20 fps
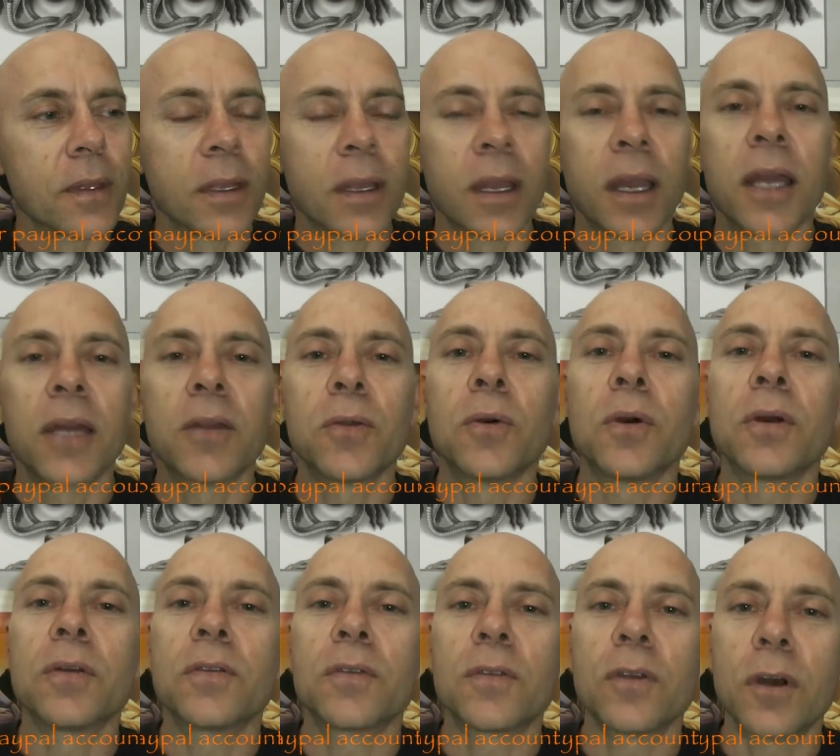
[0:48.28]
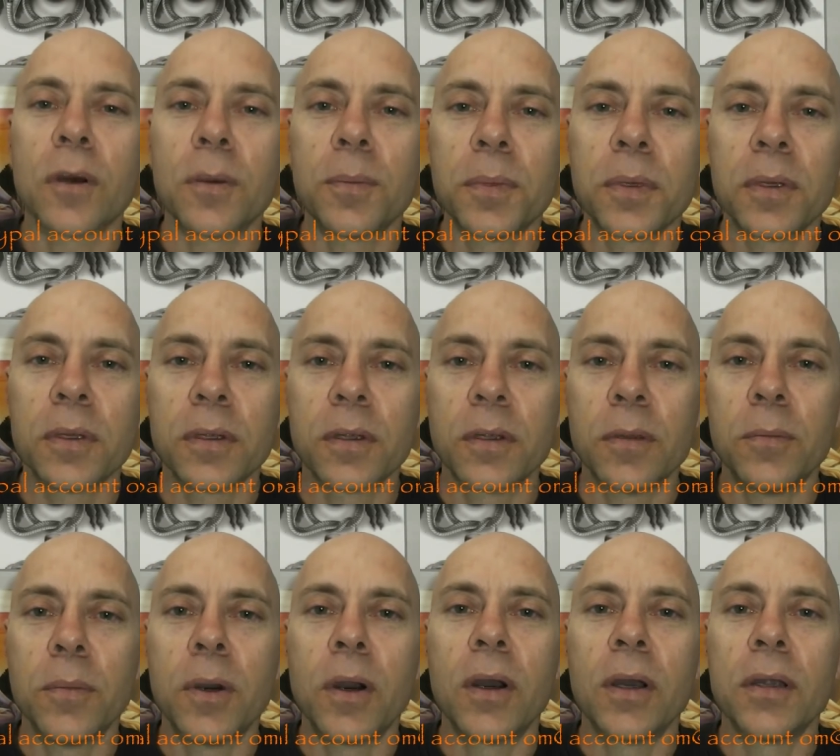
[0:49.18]
how do I stop the
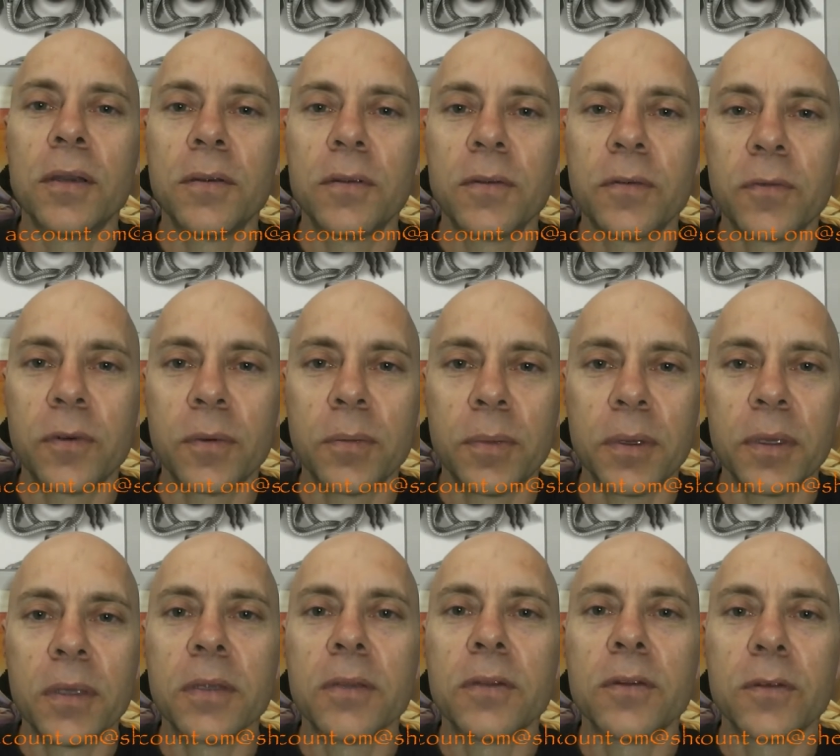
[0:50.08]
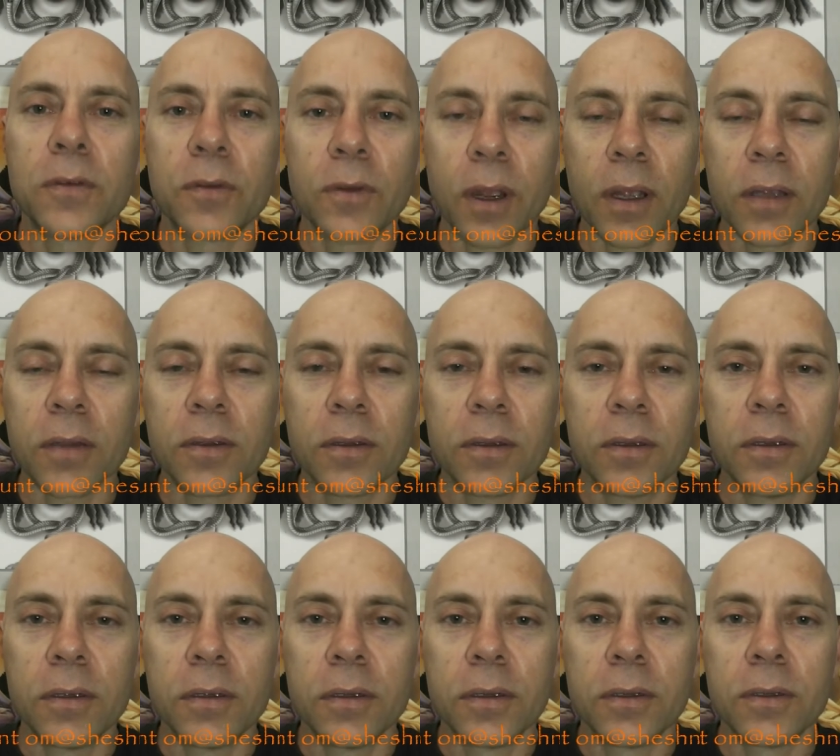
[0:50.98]
mind from being distracted
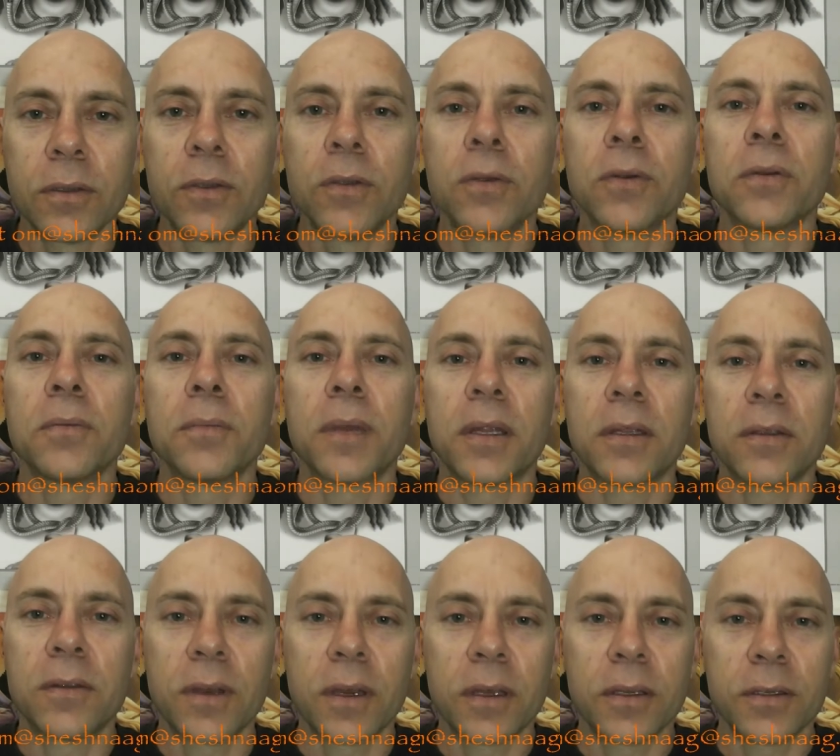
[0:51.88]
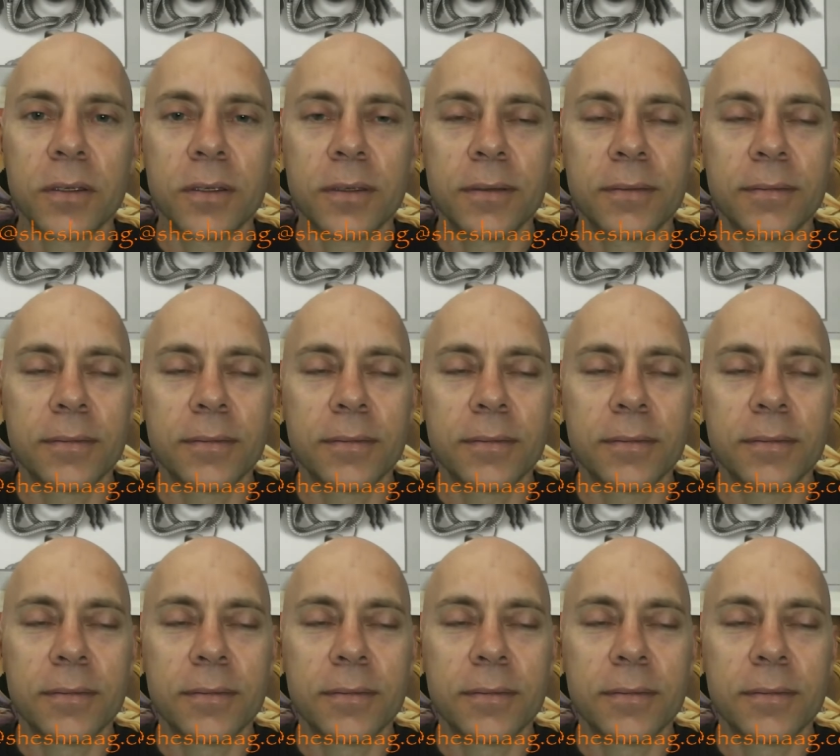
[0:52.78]
during meditation.